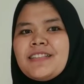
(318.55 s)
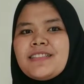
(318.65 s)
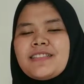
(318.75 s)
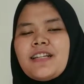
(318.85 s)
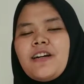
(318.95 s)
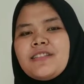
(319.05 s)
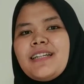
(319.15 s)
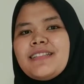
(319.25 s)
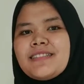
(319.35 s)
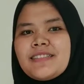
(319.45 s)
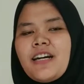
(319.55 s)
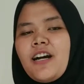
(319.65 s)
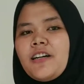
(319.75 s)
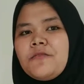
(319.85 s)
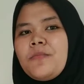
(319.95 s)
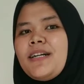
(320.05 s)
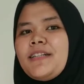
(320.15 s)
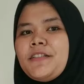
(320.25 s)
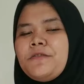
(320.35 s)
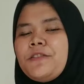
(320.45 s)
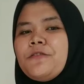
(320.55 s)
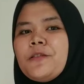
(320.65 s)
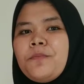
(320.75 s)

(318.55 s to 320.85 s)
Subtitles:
So that's all my review